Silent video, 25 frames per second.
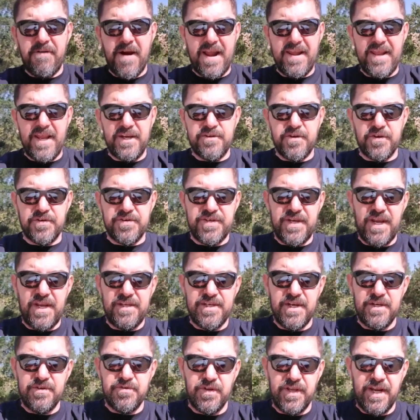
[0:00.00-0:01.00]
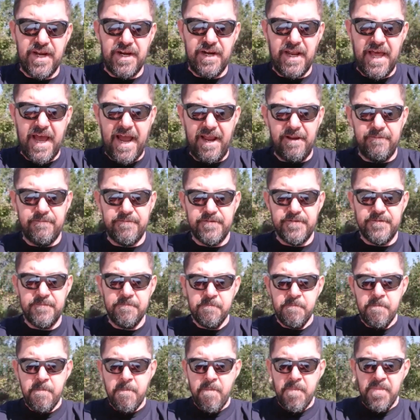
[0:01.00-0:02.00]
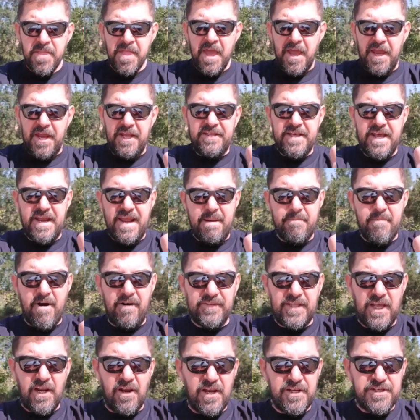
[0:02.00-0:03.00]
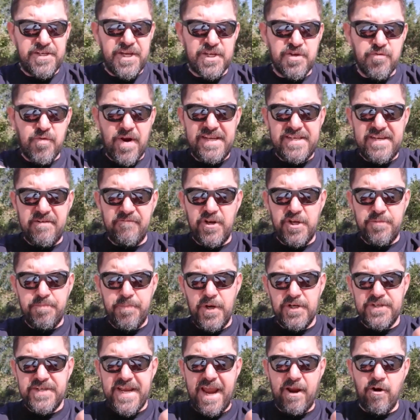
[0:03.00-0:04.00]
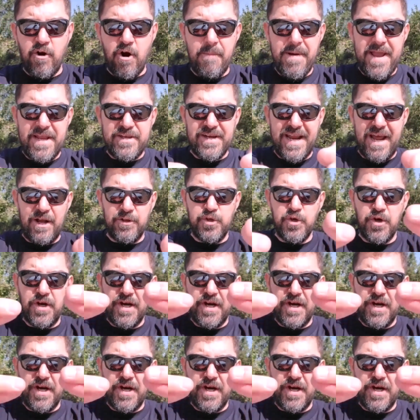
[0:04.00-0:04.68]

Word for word: financial seeds into their lives. In the name of the Lord Jesus Christ, if we pierce, I command you now